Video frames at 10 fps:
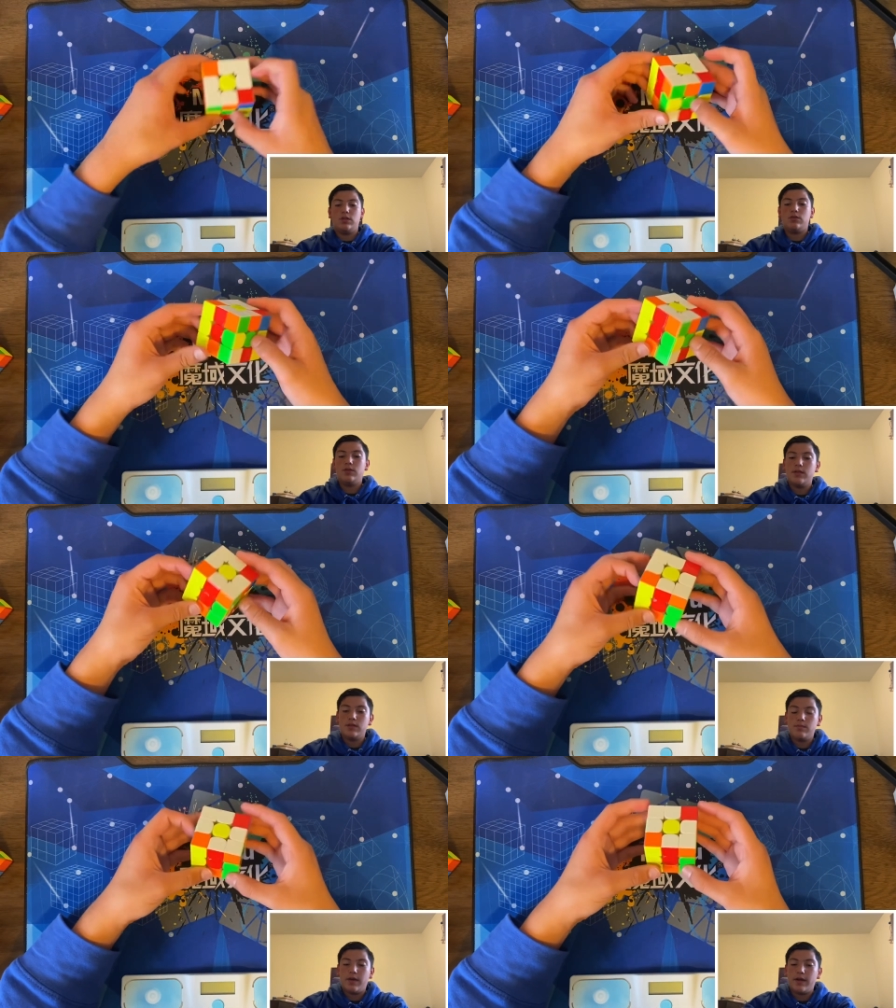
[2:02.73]
do this
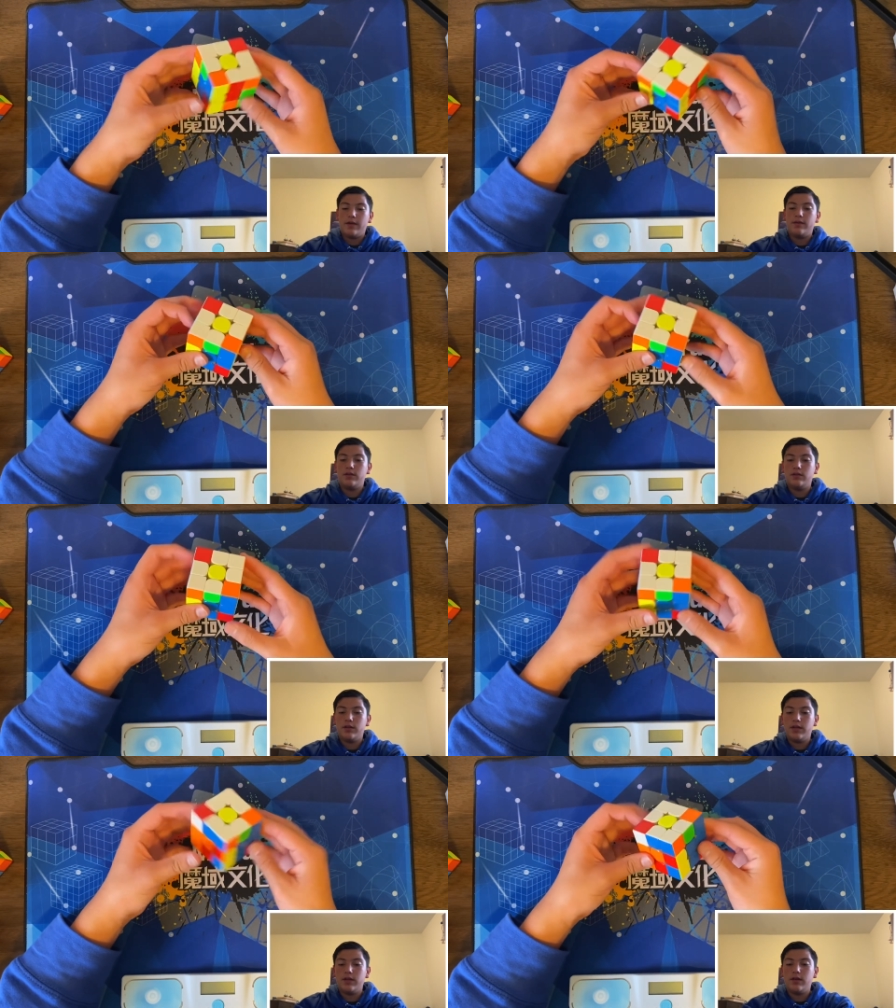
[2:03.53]
by
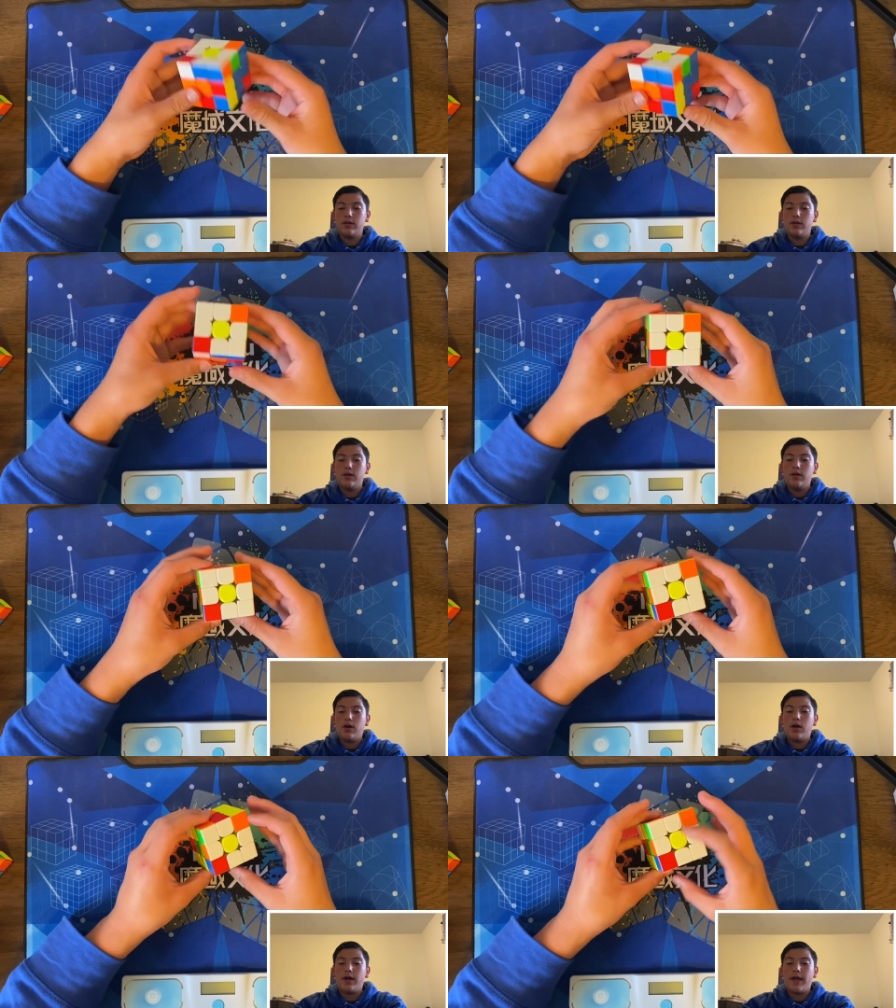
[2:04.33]
looking
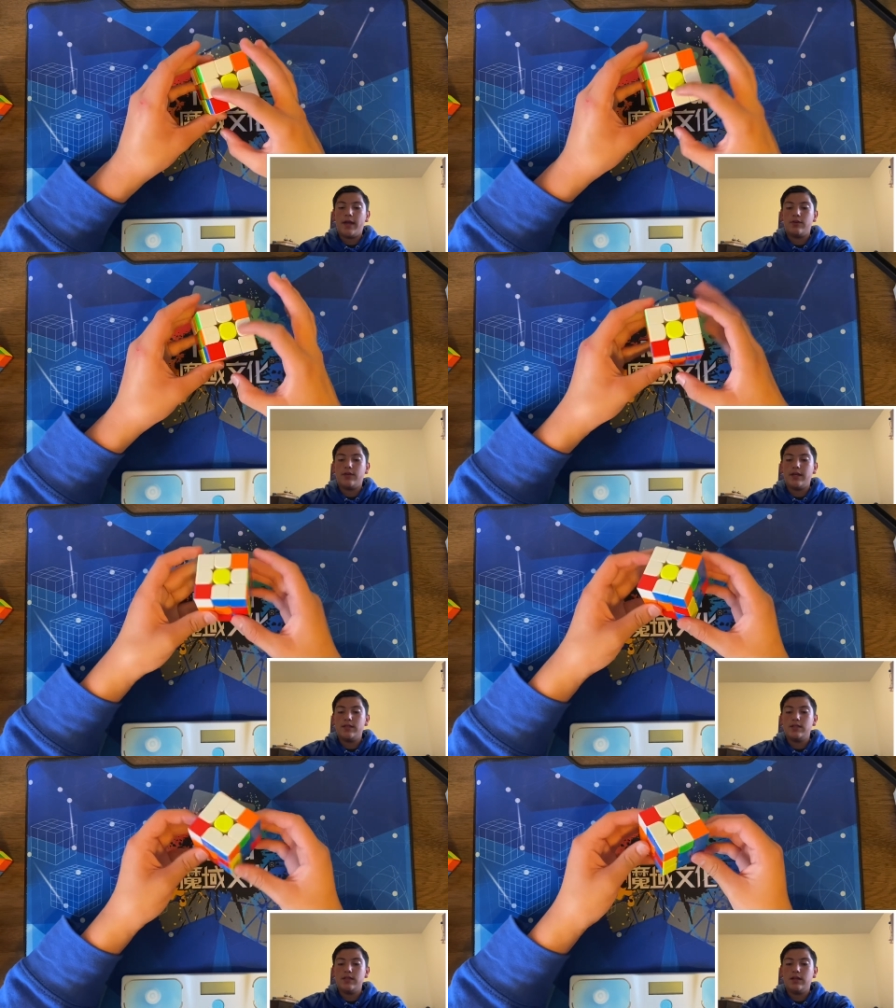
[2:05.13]
at your
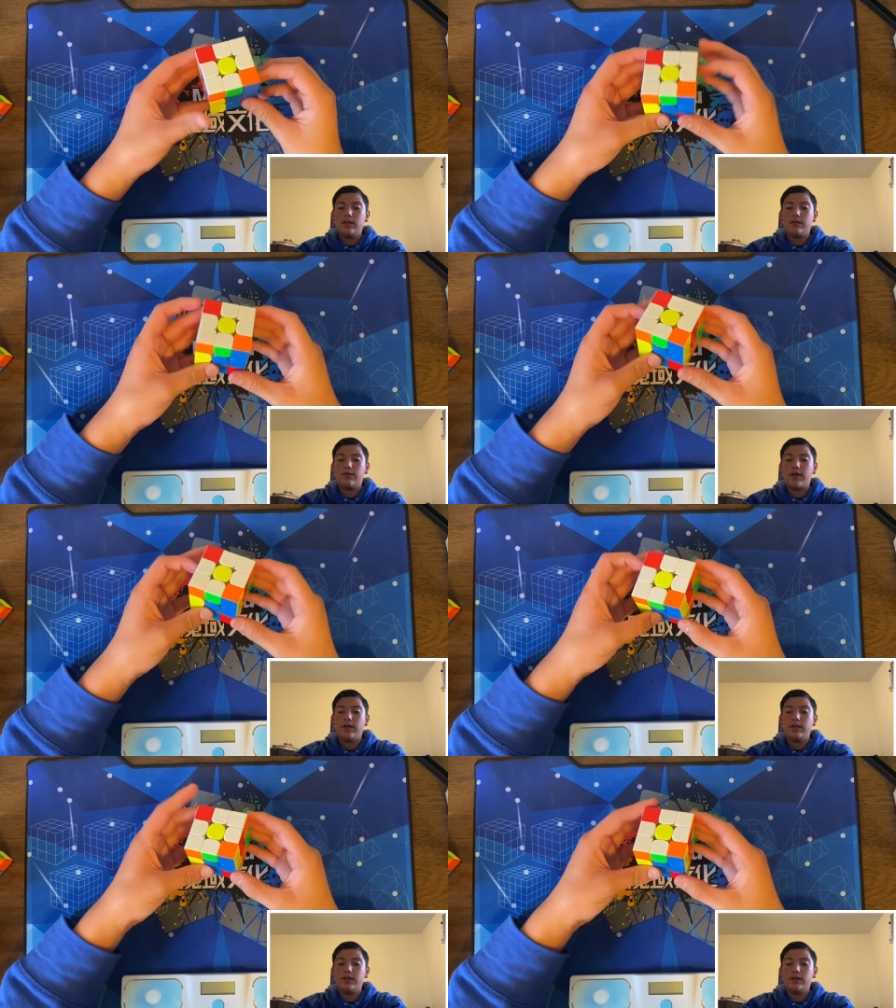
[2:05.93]
daisy and then
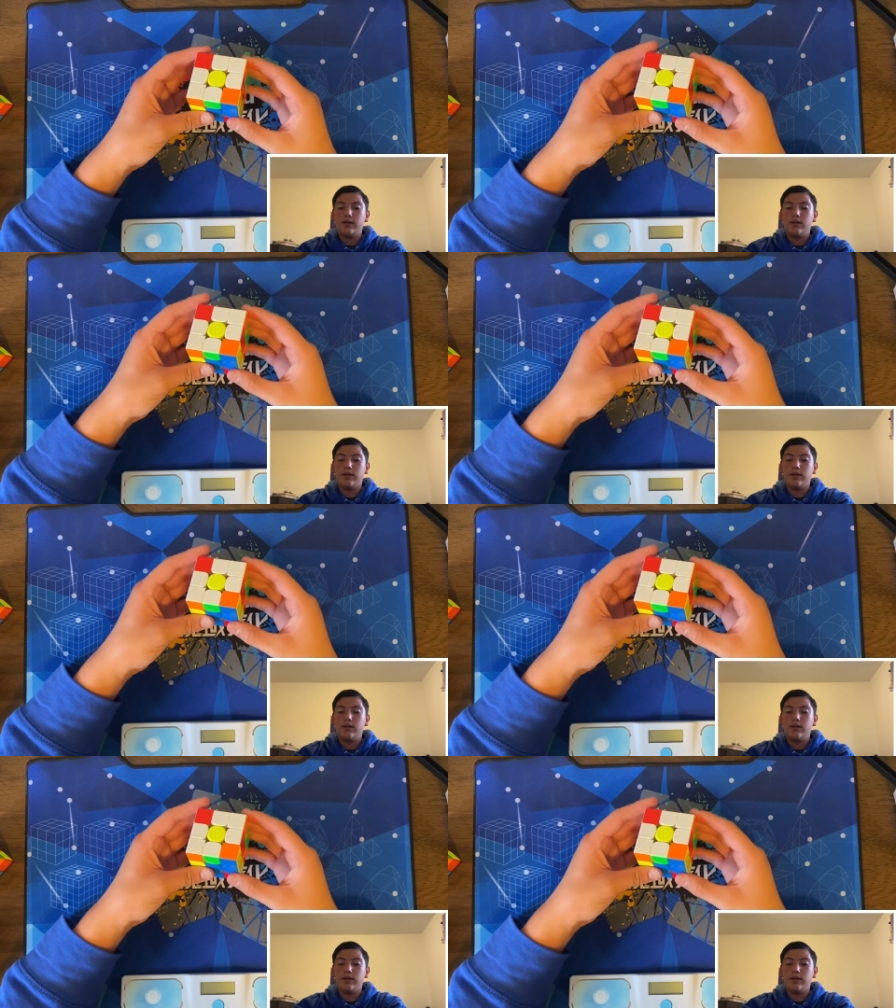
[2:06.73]
finding